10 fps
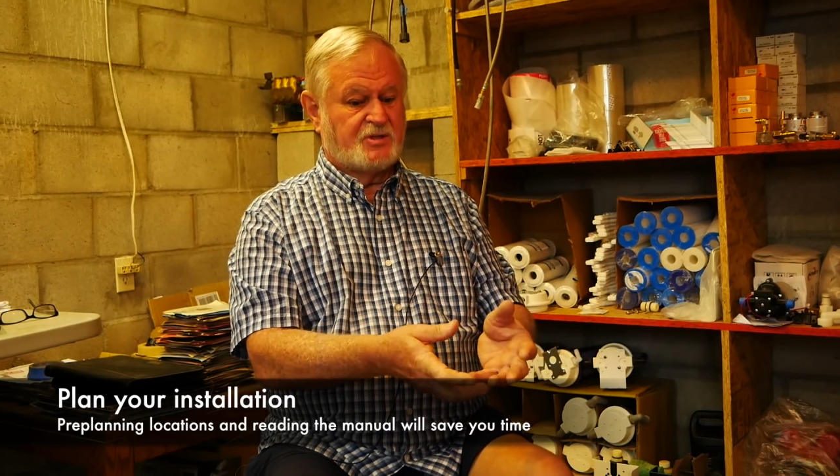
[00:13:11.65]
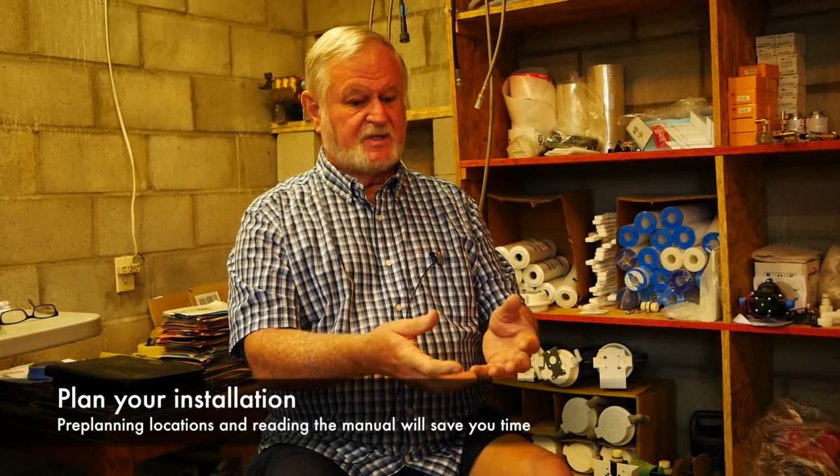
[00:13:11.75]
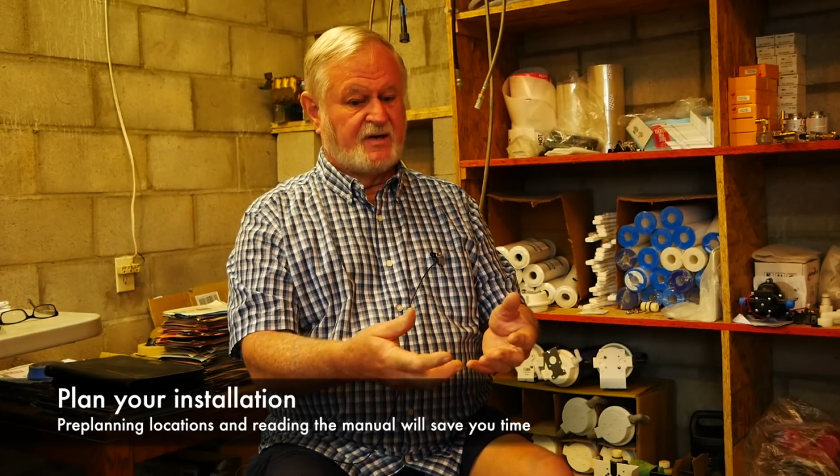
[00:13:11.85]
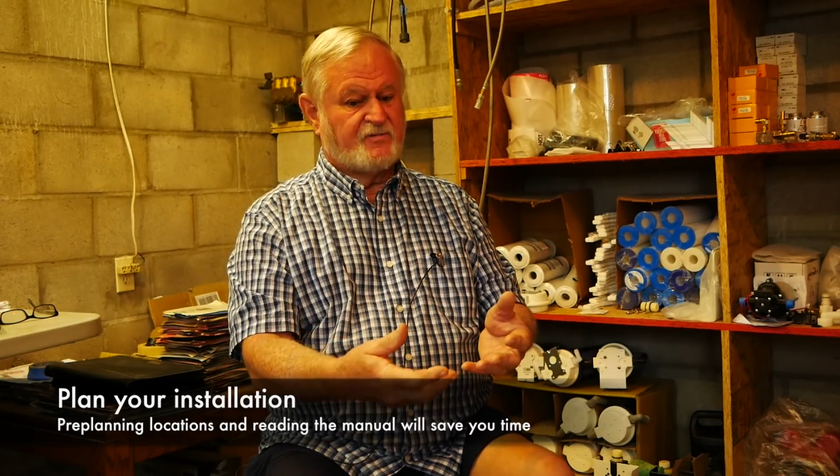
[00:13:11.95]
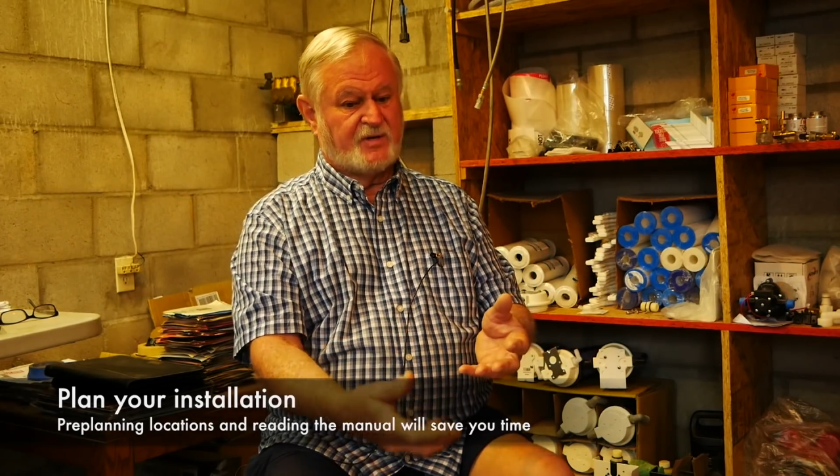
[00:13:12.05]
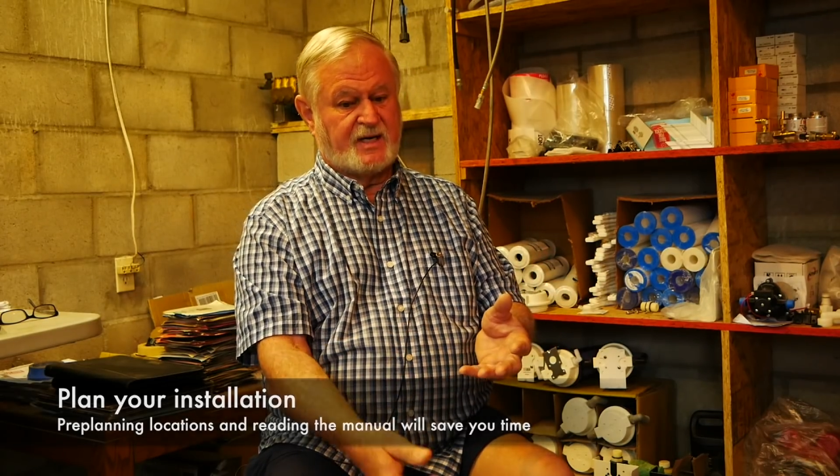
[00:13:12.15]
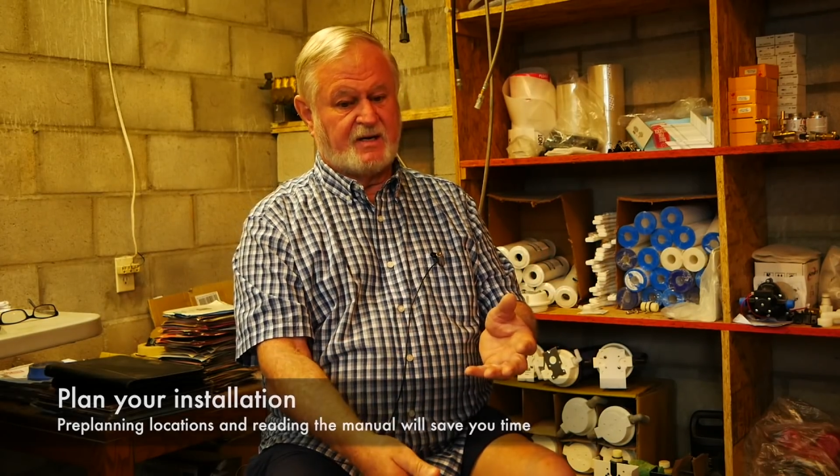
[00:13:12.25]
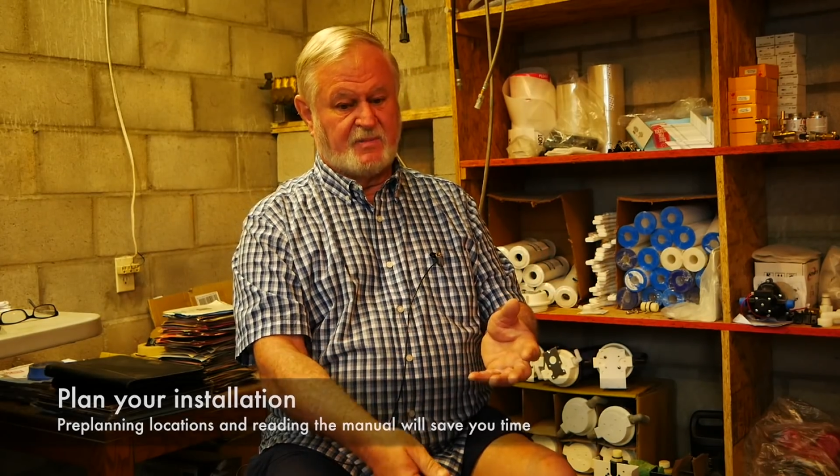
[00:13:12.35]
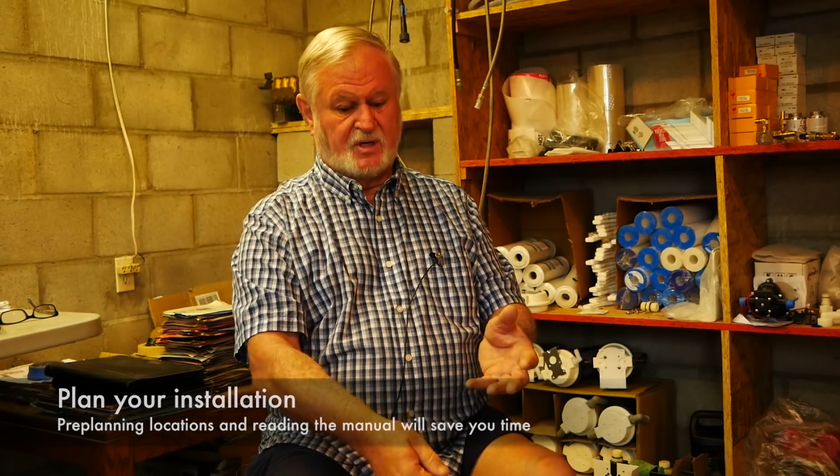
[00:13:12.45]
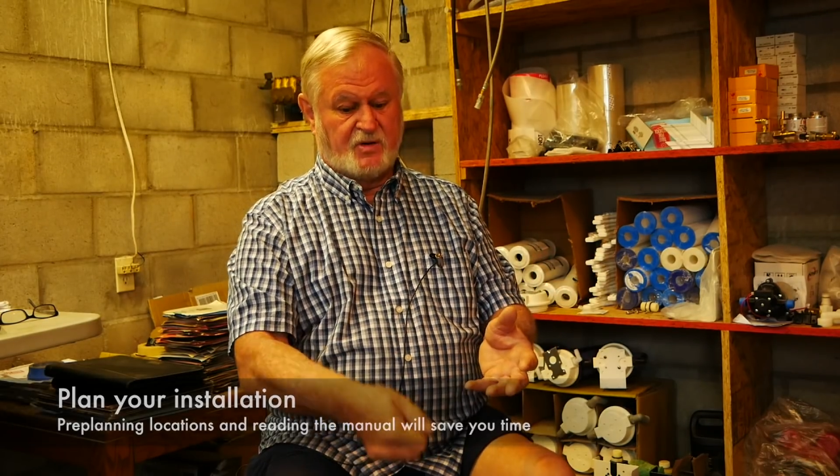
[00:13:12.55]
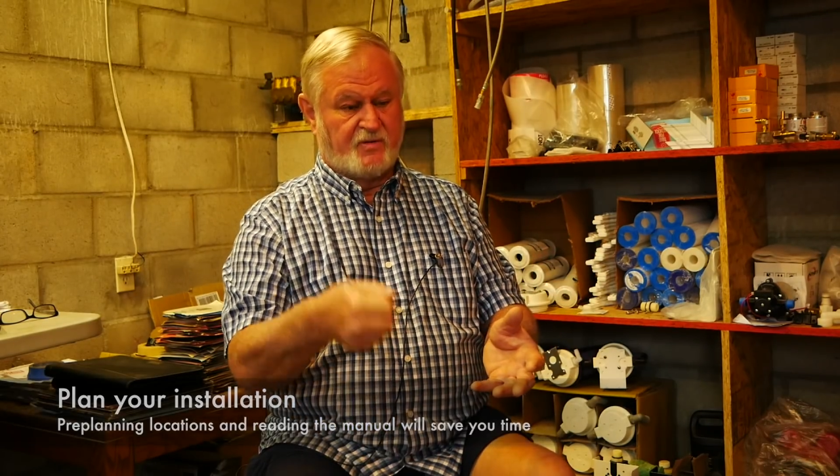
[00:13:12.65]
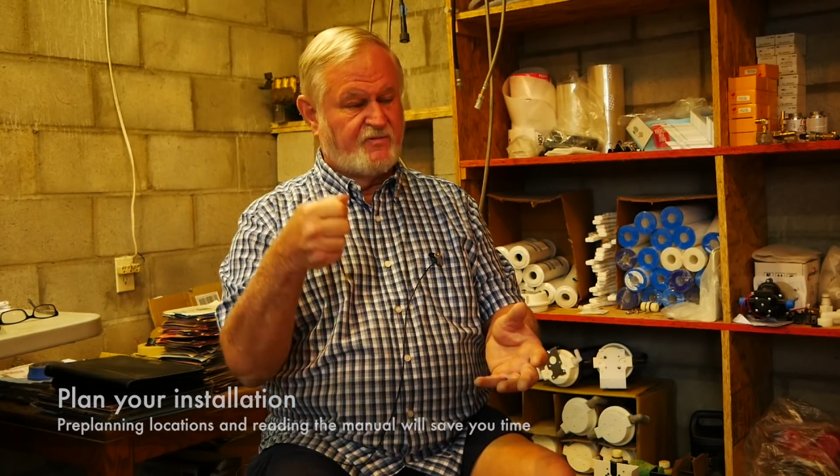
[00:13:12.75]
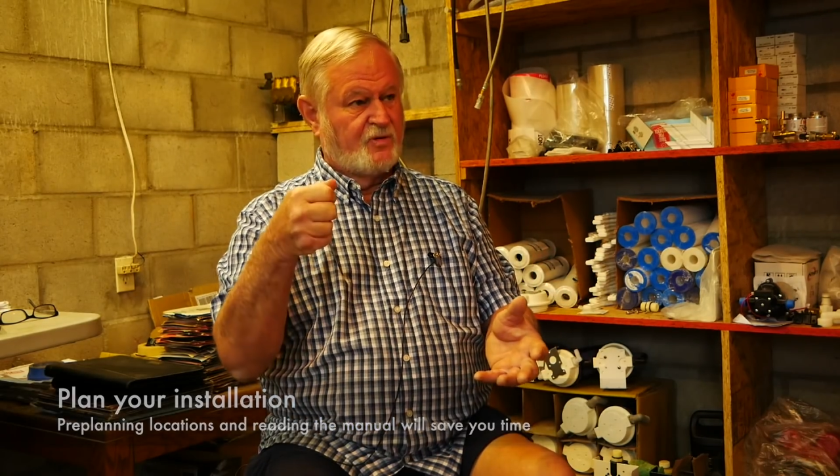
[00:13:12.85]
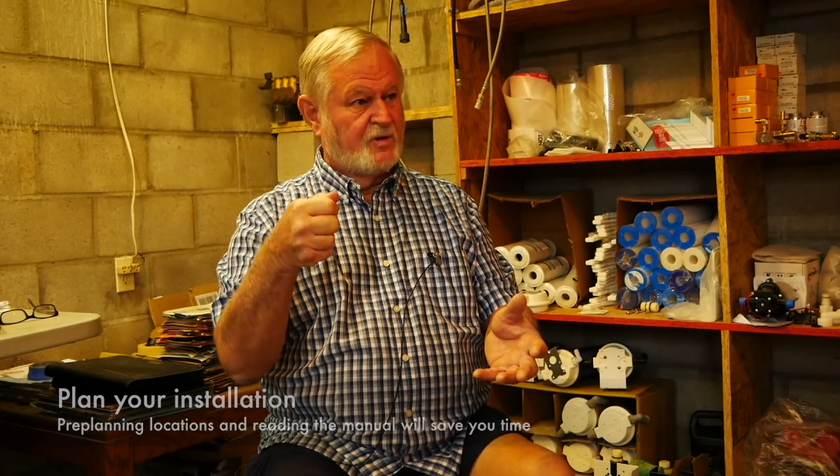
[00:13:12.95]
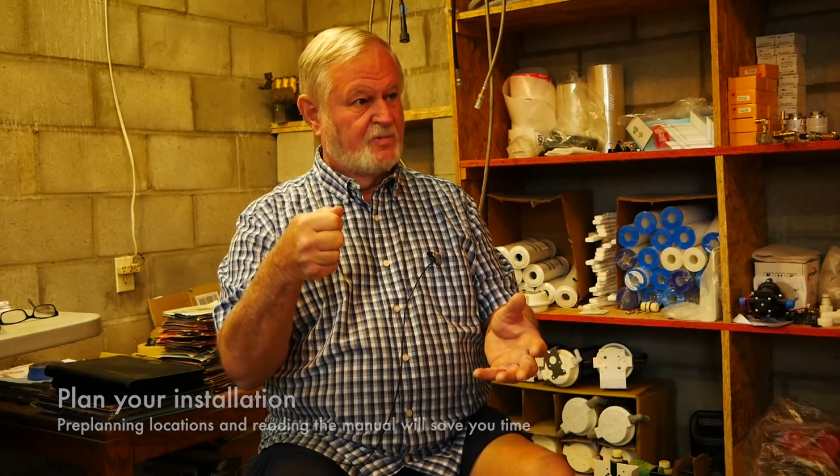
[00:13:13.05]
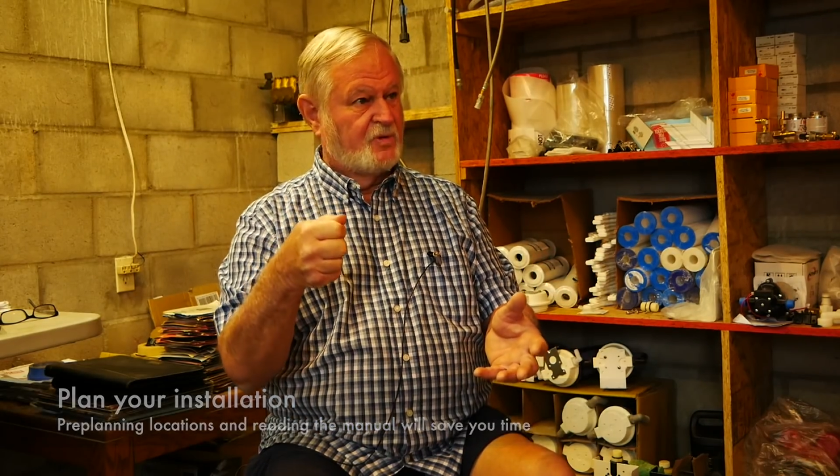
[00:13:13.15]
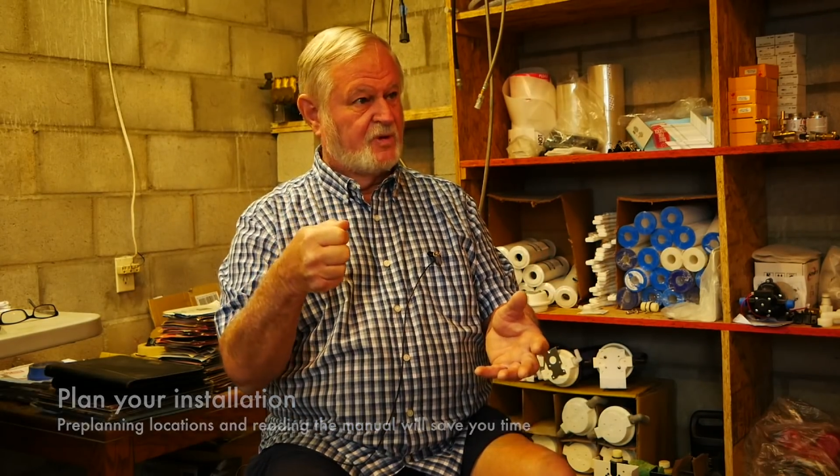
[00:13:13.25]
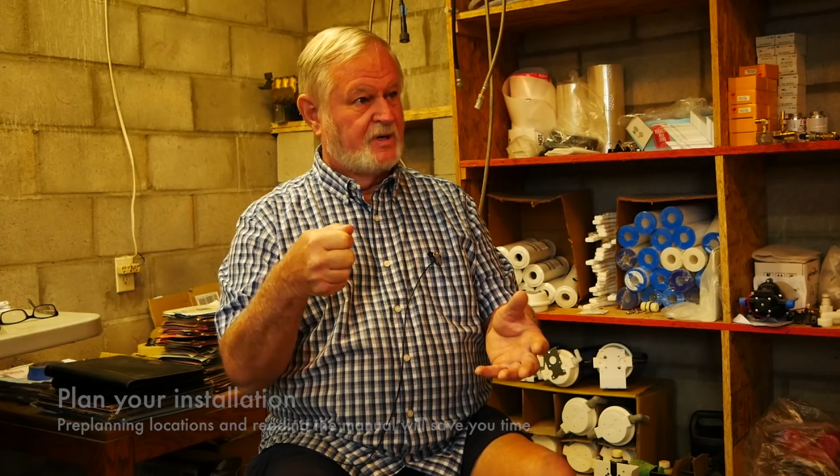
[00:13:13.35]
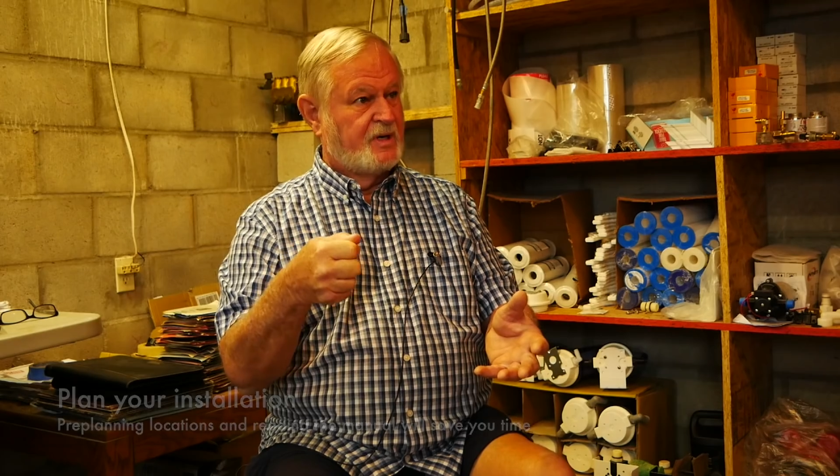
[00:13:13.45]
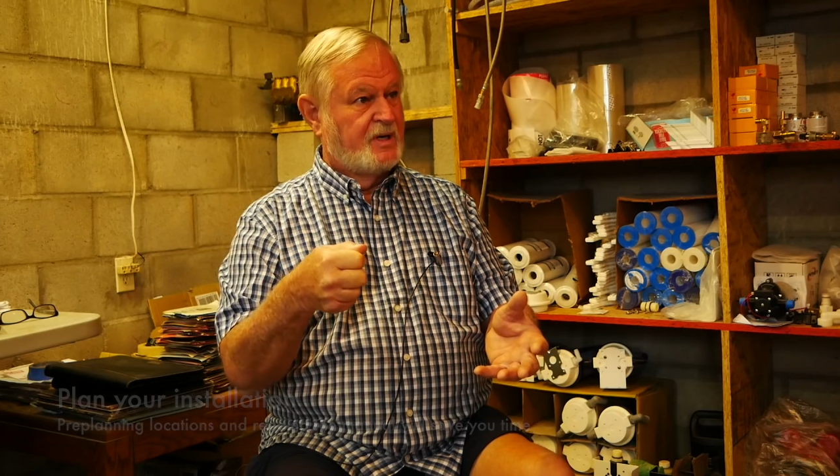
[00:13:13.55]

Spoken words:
stuff are down below a floorboard,